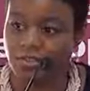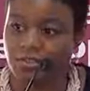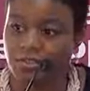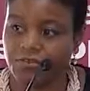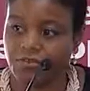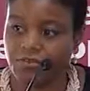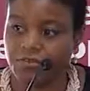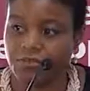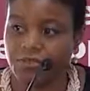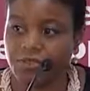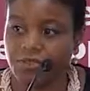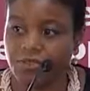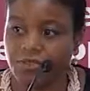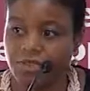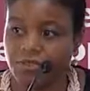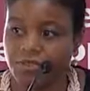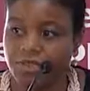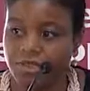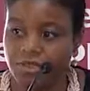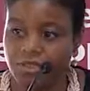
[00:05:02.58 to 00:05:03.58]
driven by
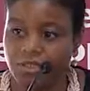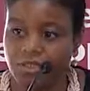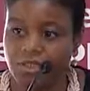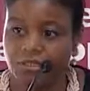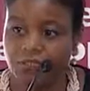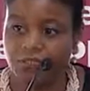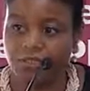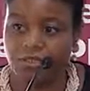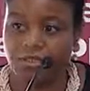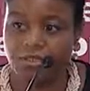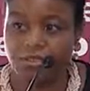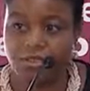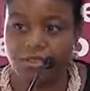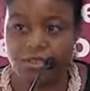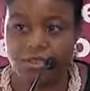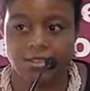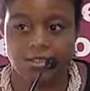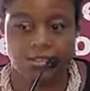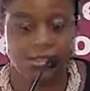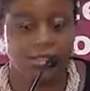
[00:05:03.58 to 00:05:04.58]
the returning middle
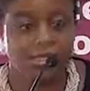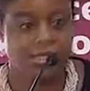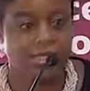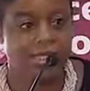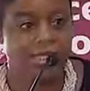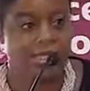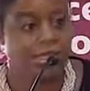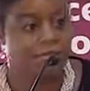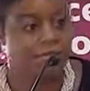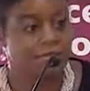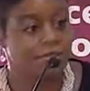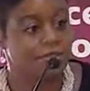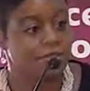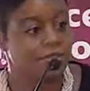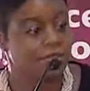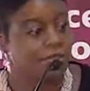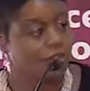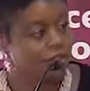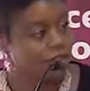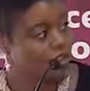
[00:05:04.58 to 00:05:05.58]
class and the diaspora,
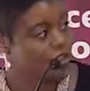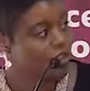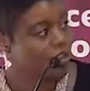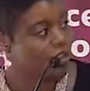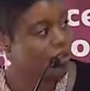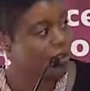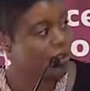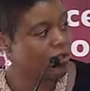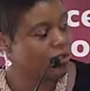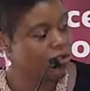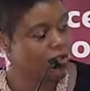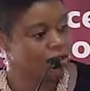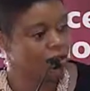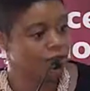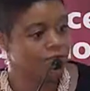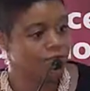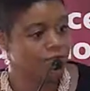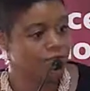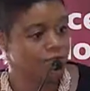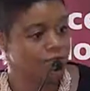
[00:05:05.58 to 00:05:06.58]
who are
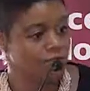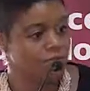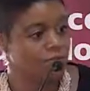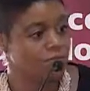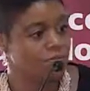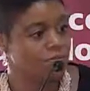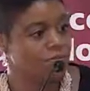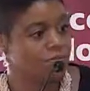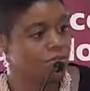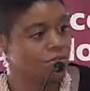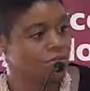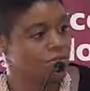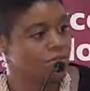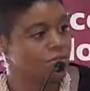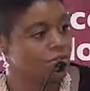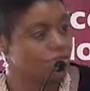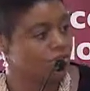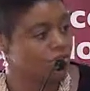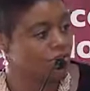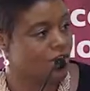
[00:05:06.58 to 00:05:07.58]
looking for goods,
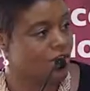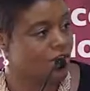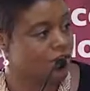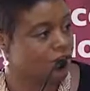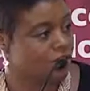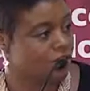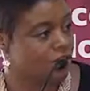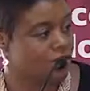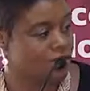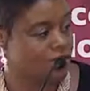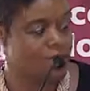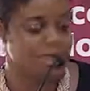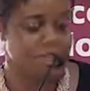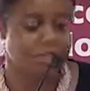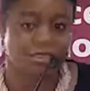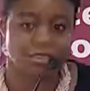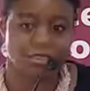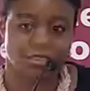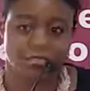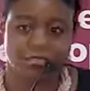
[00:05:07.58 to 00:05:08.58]
products, and services
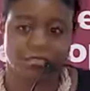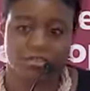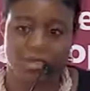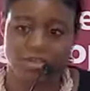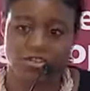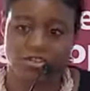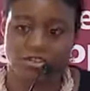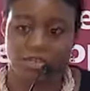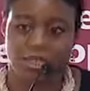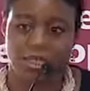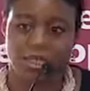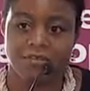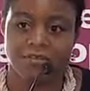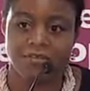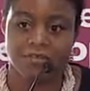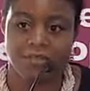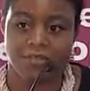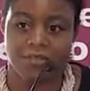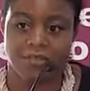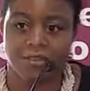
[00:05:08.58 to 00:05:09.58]
that can match the
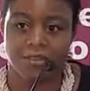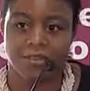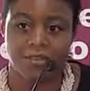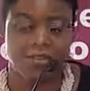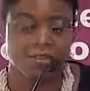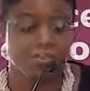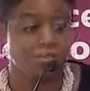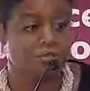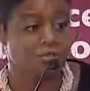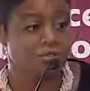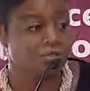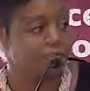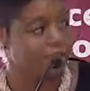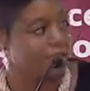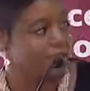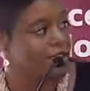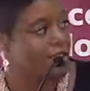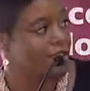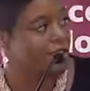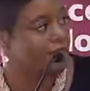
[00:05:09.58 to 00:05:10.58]
lifestyle that they choose to
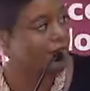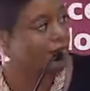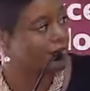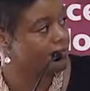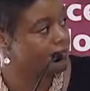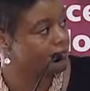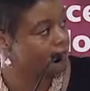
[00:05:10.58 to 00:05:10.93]
attain.